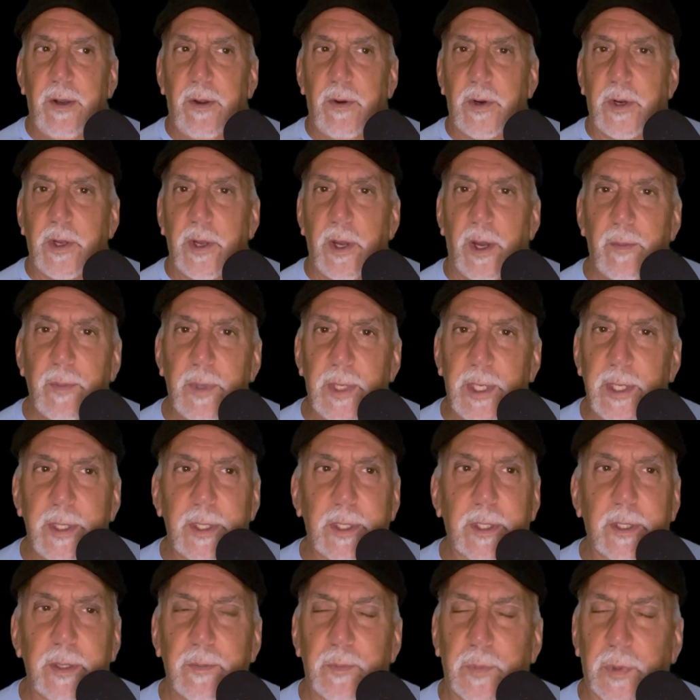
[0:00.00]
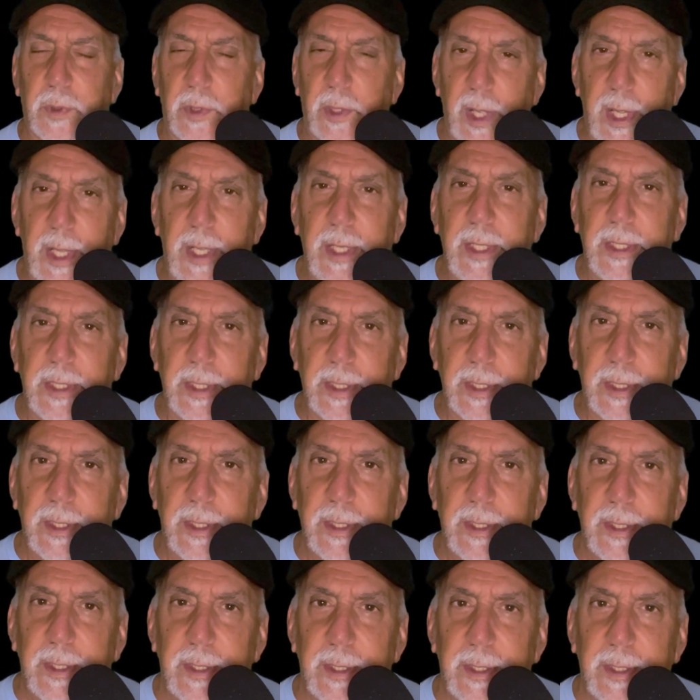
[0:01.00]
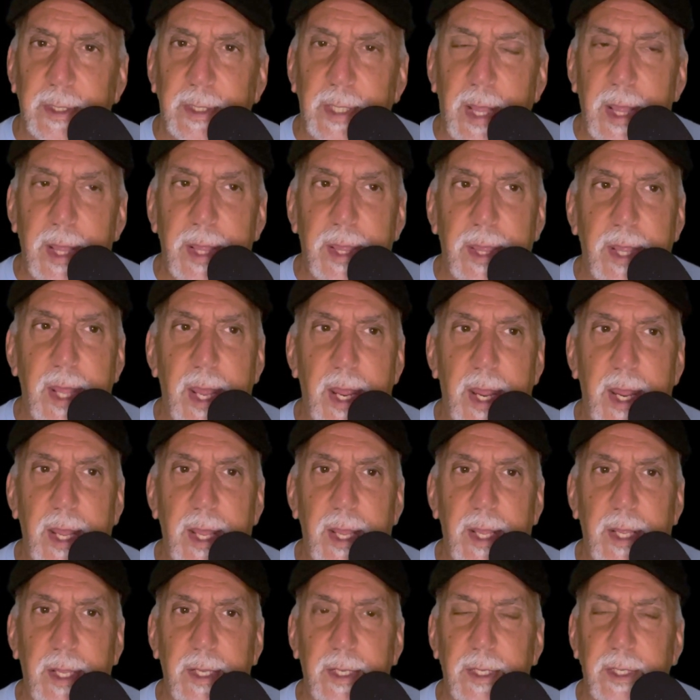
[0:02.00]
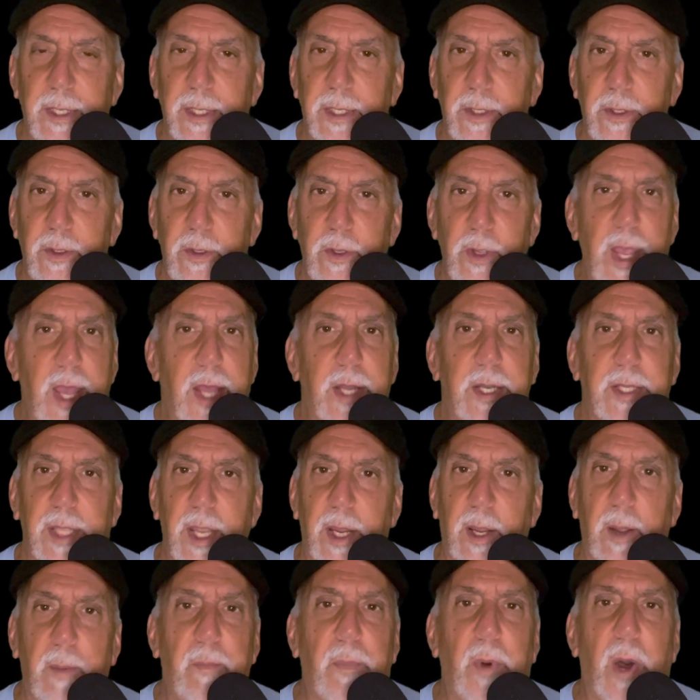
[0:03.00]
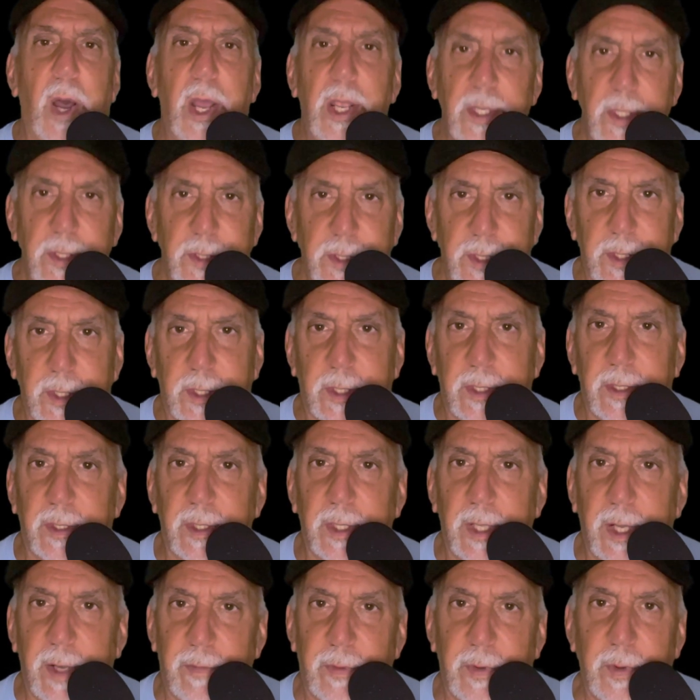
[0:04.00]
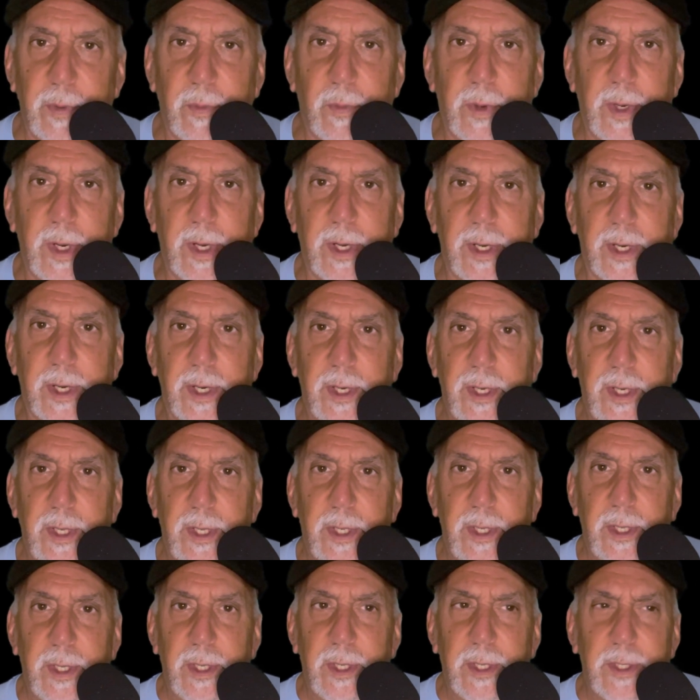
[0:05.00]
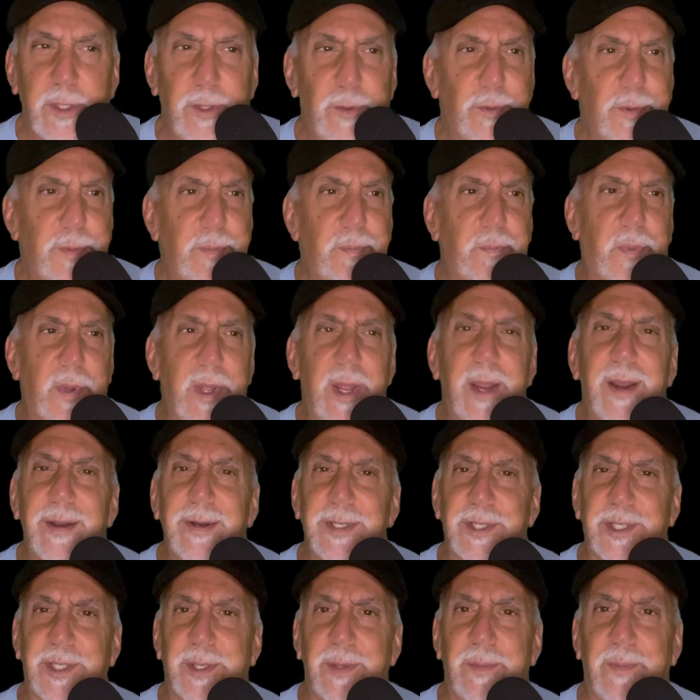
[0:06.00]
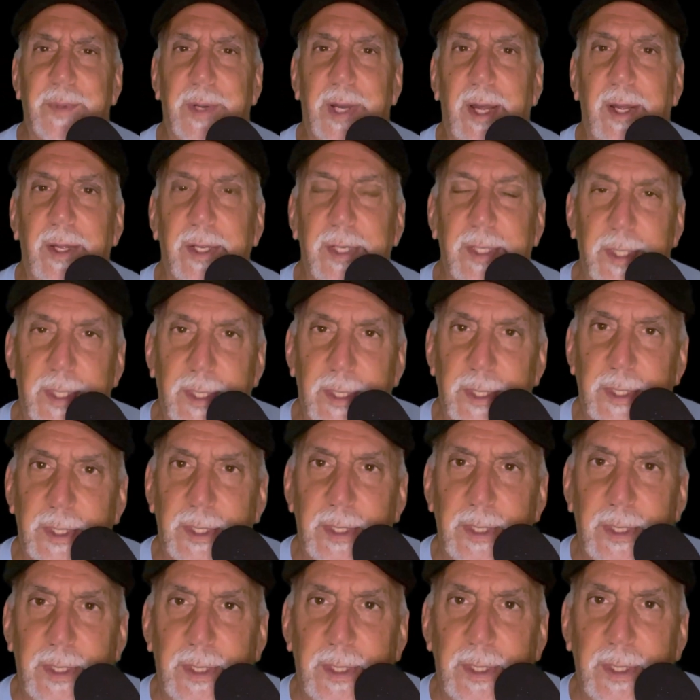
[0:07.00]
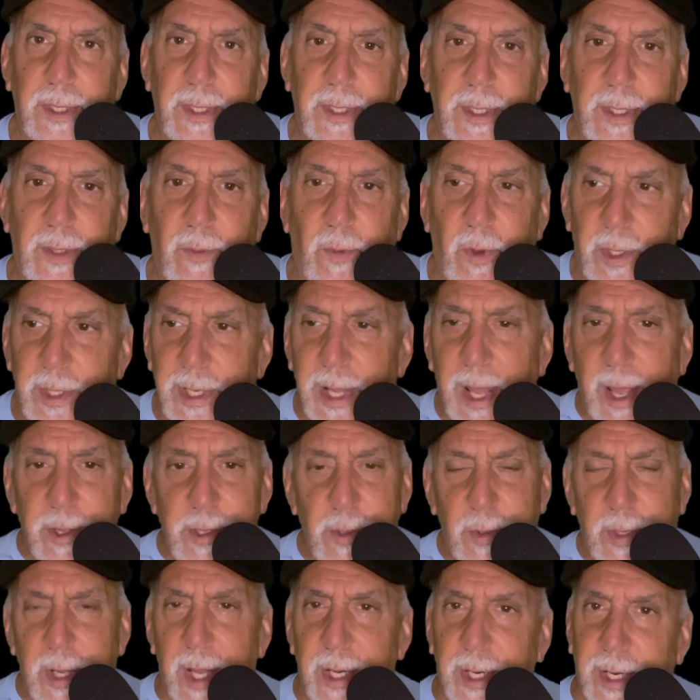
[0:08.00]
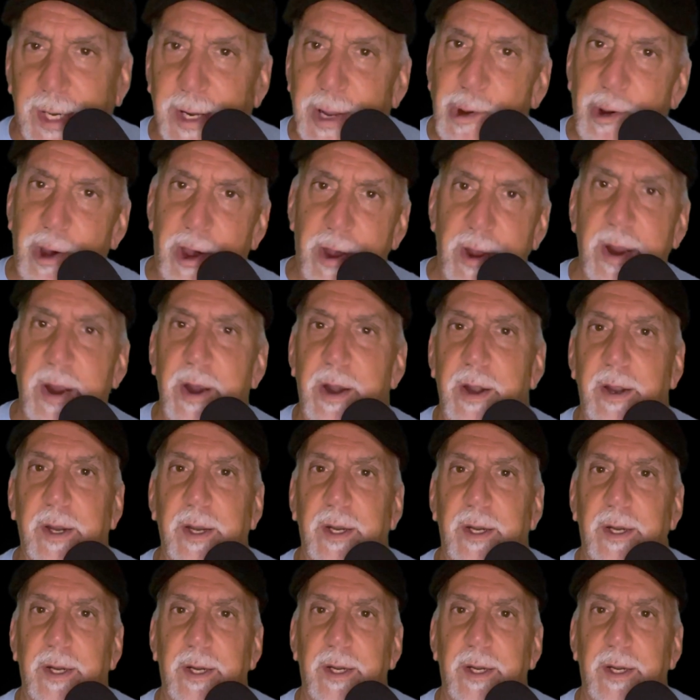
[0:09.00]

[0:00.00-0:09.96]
coming in complaining that you had to take a bicycle everywhere. And you were embarrassed about it. Well, now you got a car,